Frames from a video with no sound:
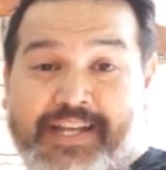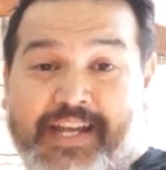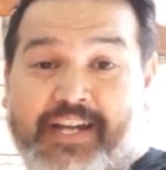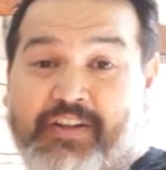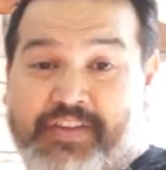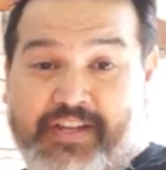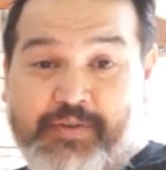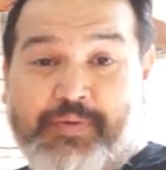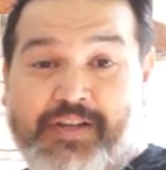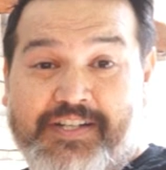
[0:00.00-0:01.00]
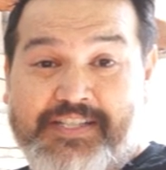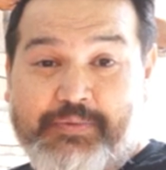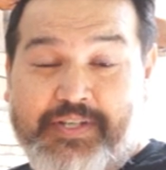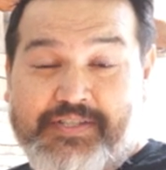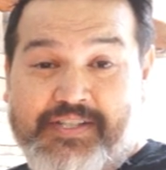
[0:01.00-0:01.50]
and all the other products
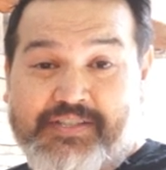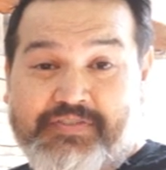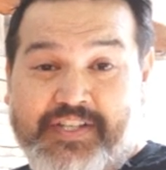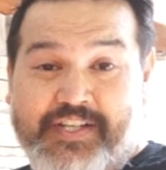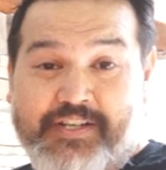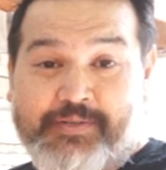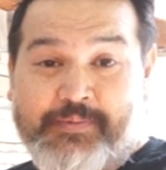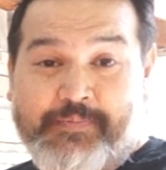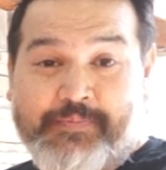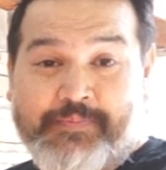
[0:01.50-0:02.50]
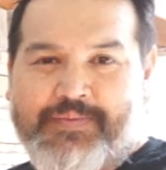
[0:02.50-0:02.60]
that we use in this video.